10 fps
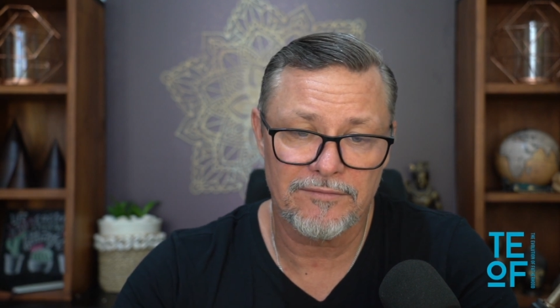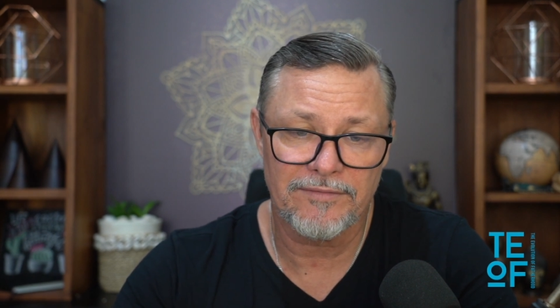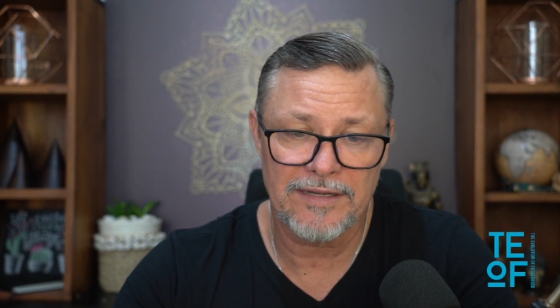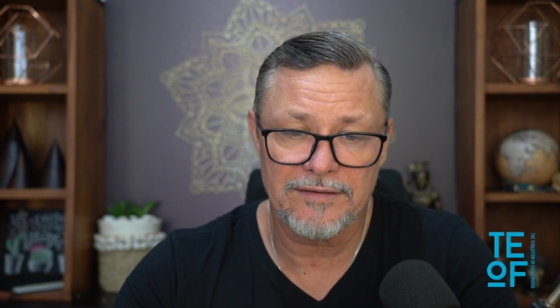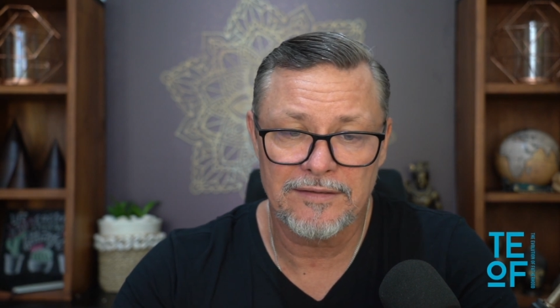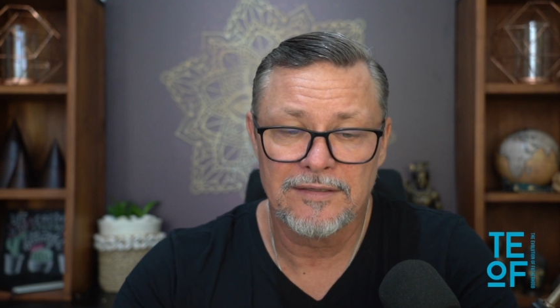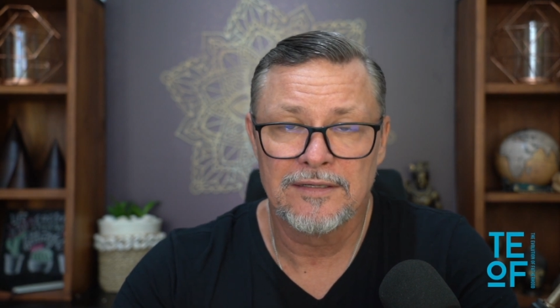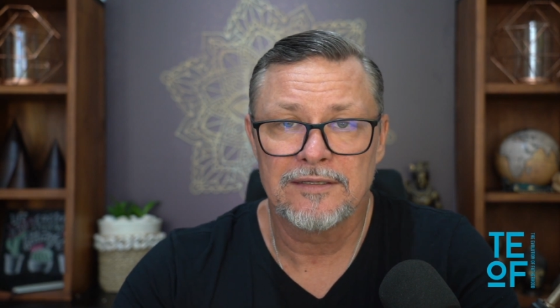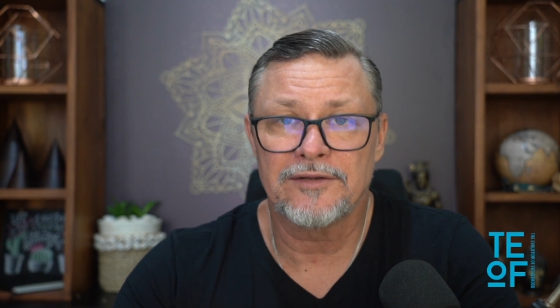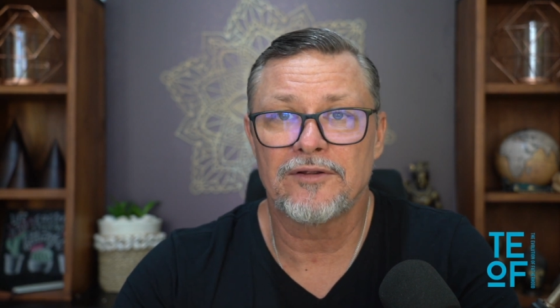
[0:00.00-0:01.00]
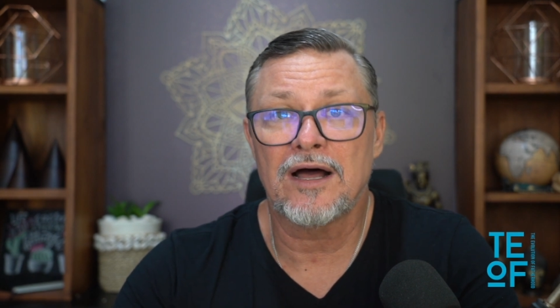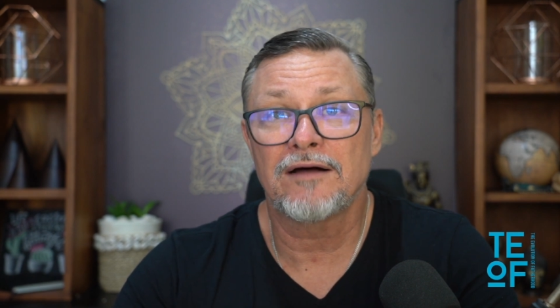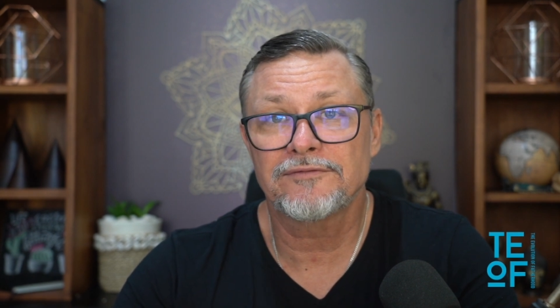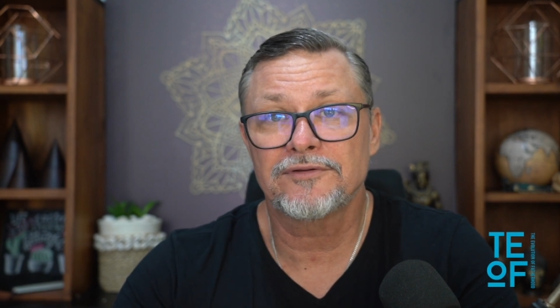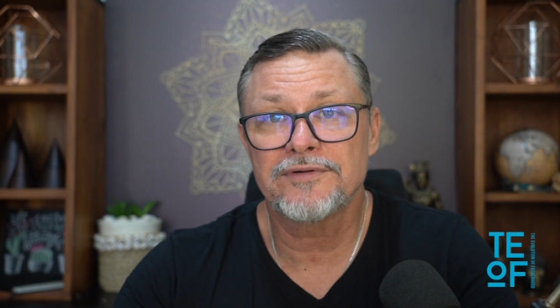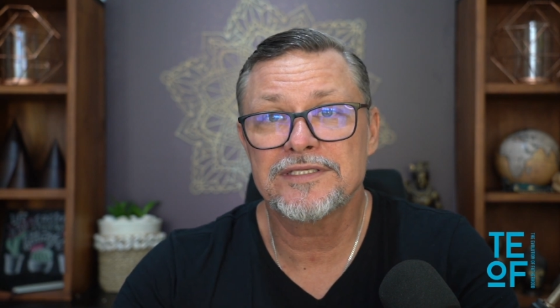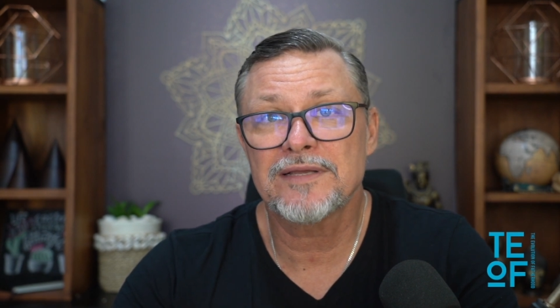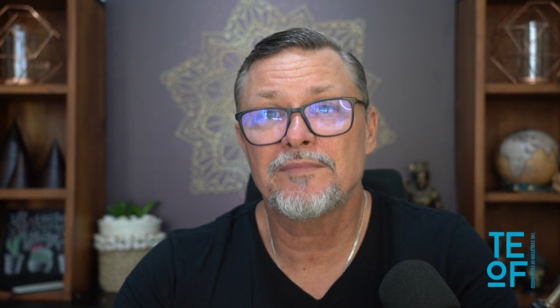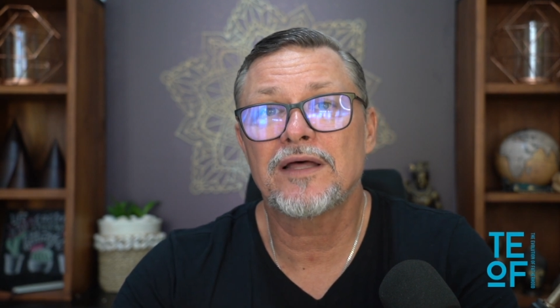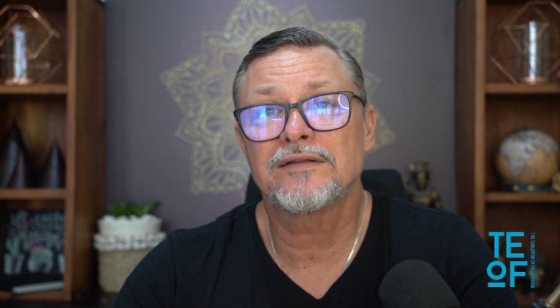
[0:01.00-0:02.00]
I've had, after the
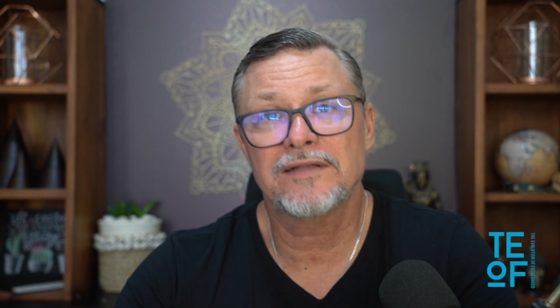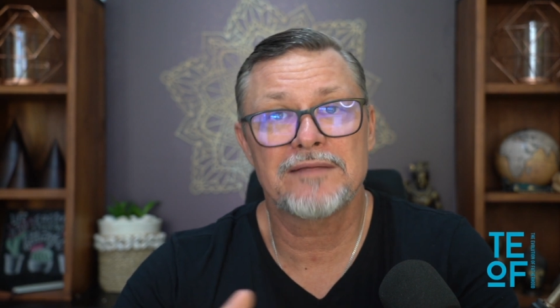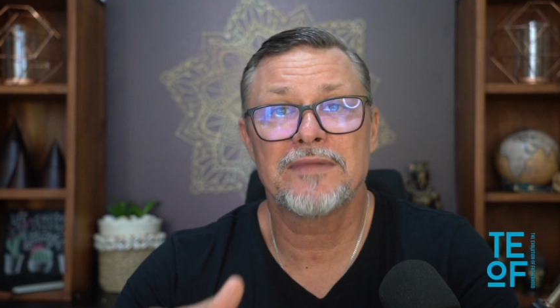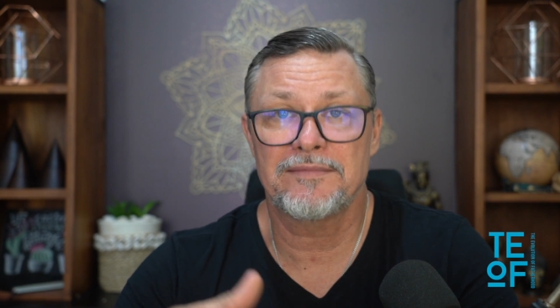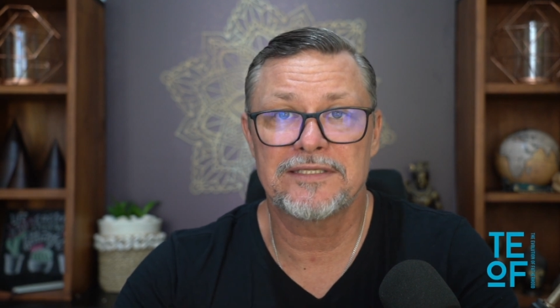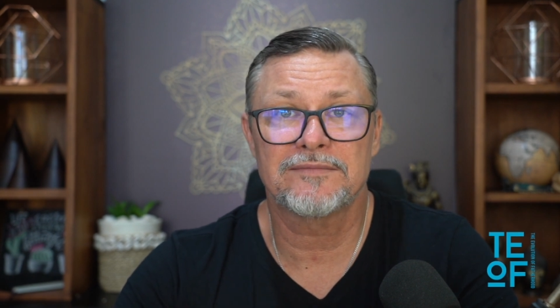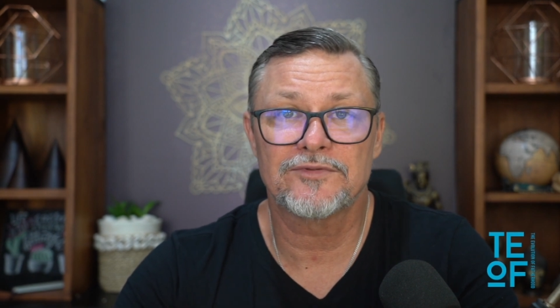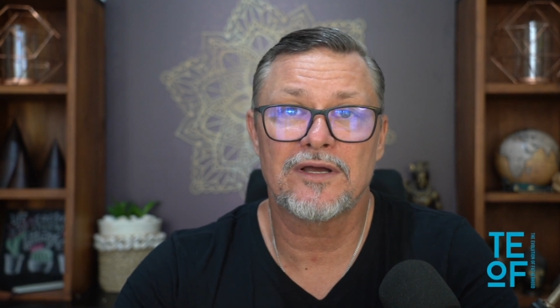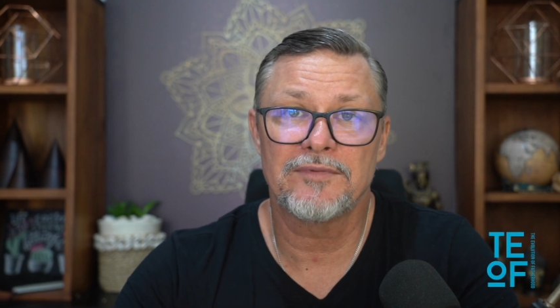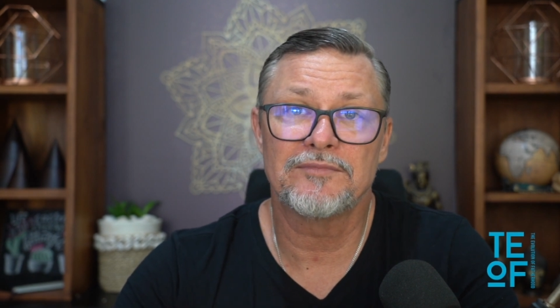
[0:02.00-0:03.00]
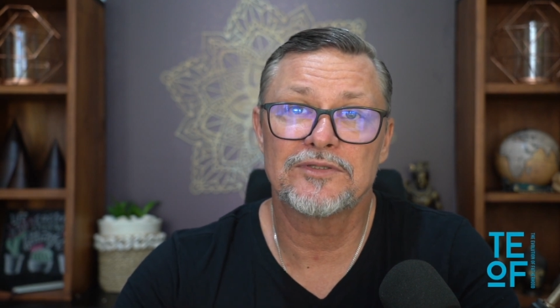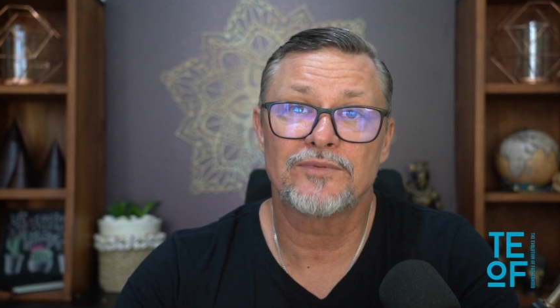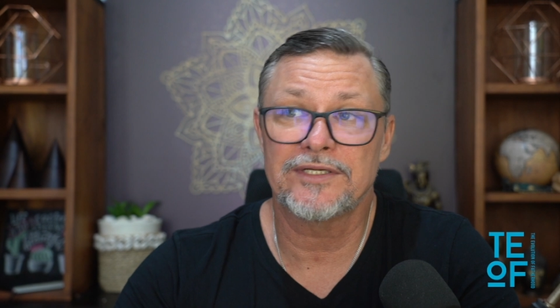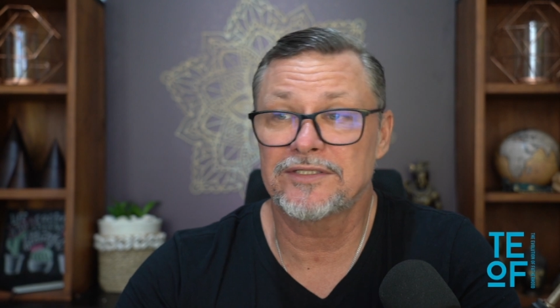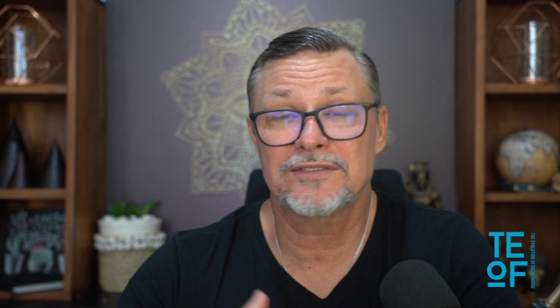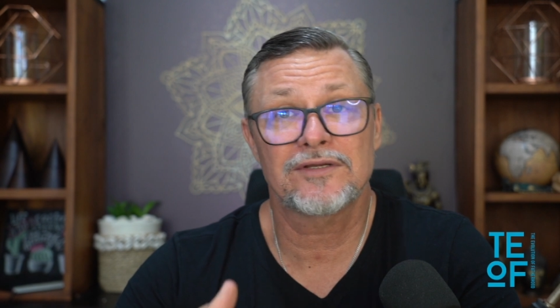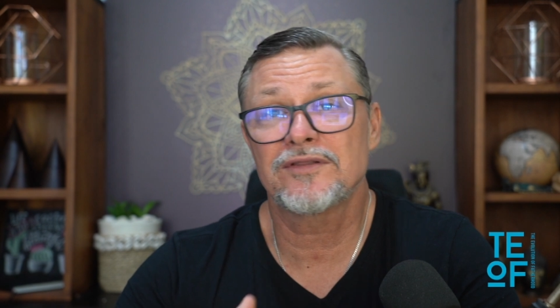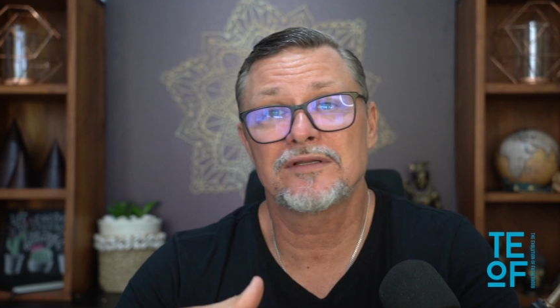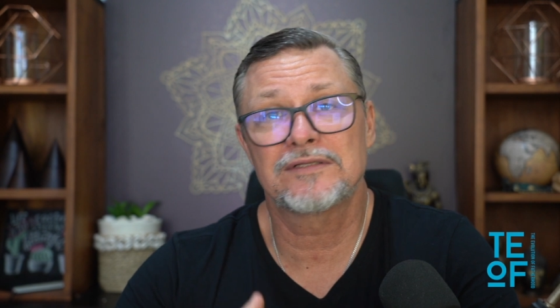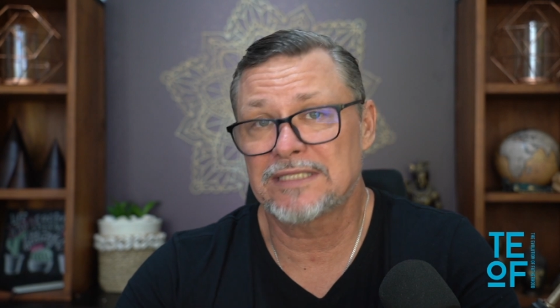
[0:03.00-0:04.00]
reset button, there may be some time in between, just so
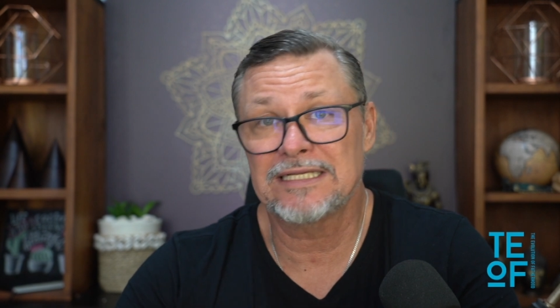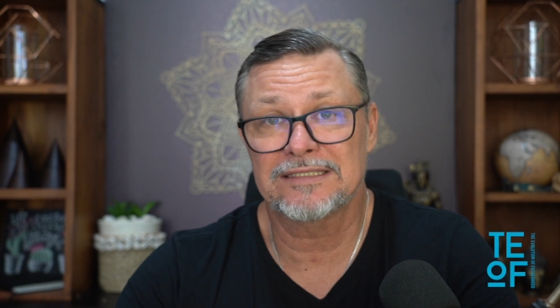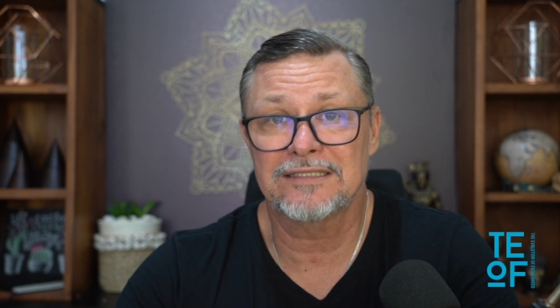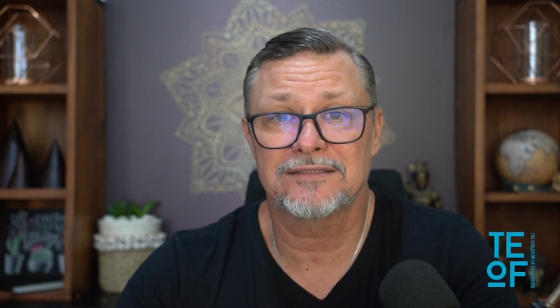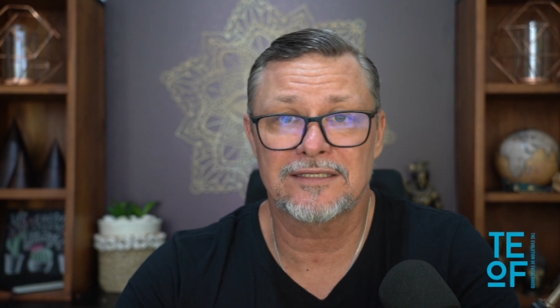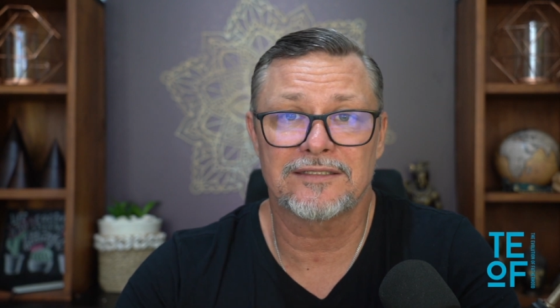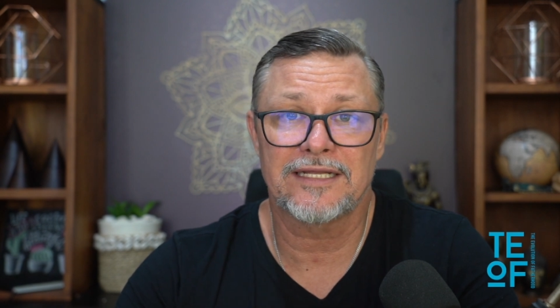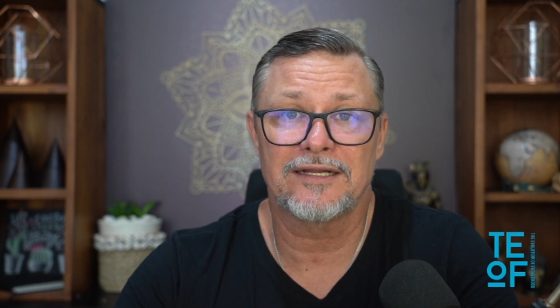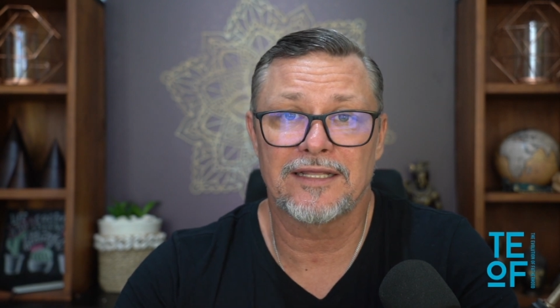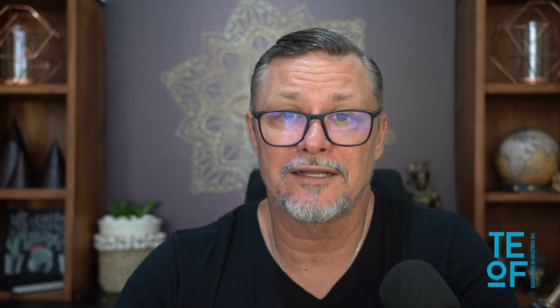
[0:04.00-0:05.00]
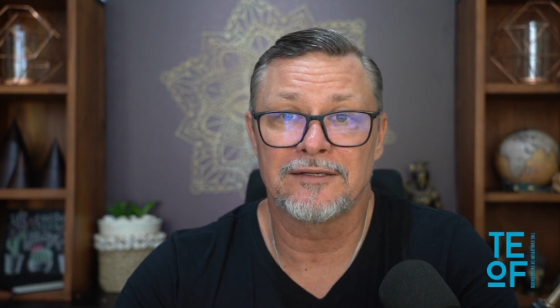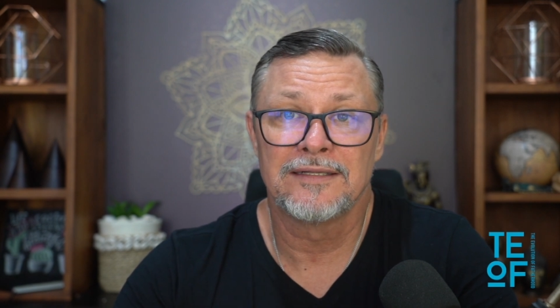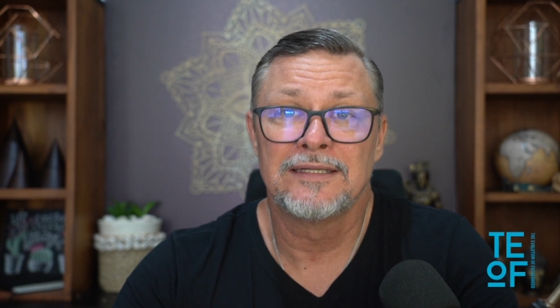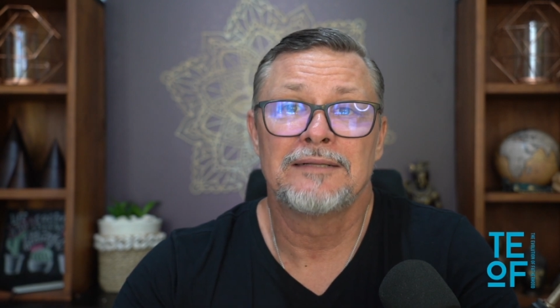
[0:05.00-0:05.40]
that things can settle down again.